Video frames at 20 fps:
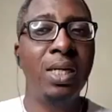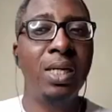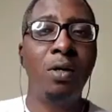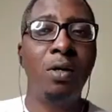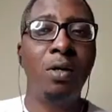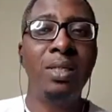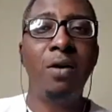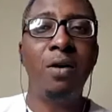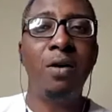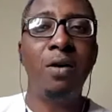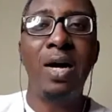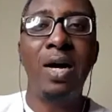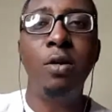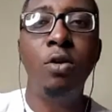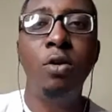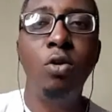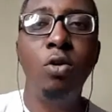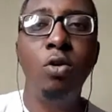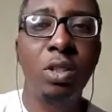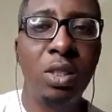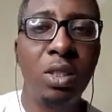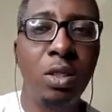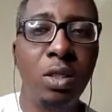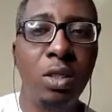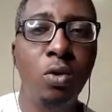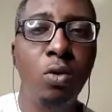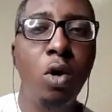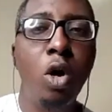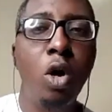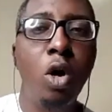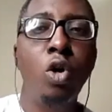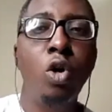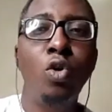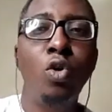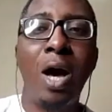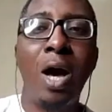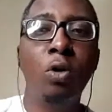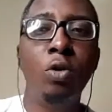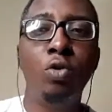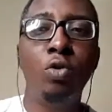undervalue your skill, you are
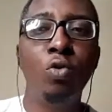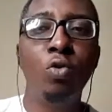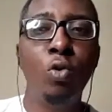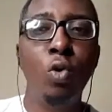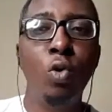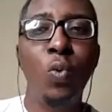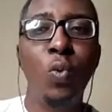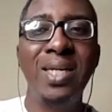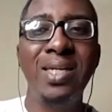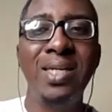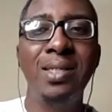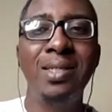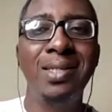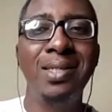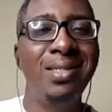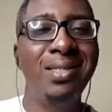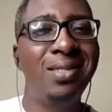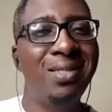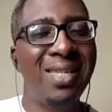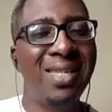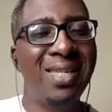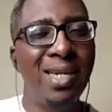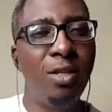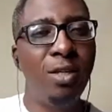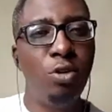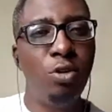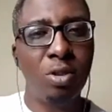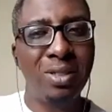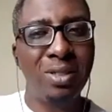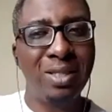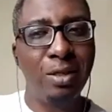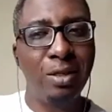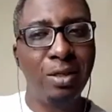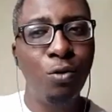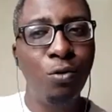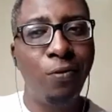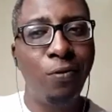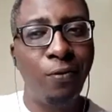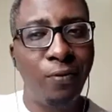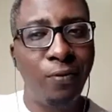going to ruin this selling your skill
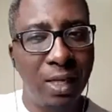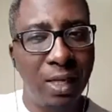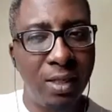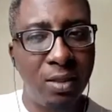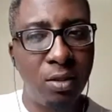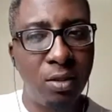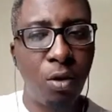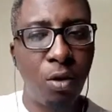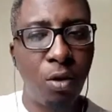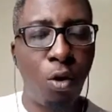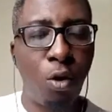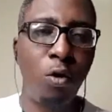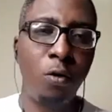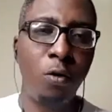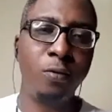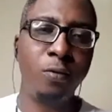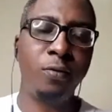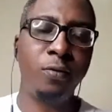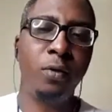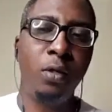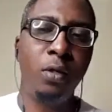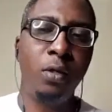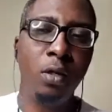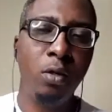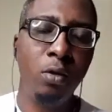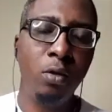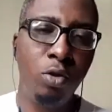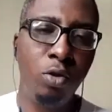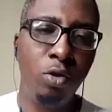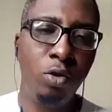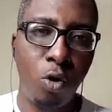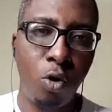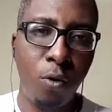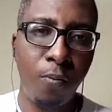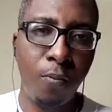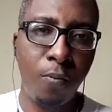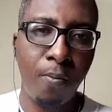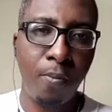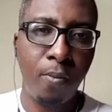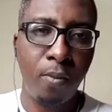phase of your
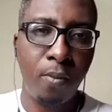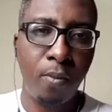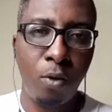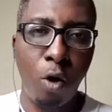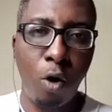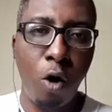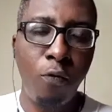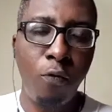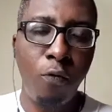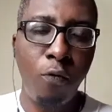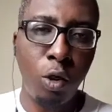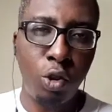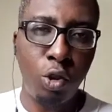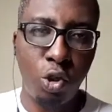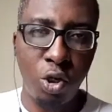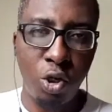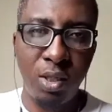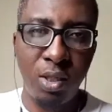journey.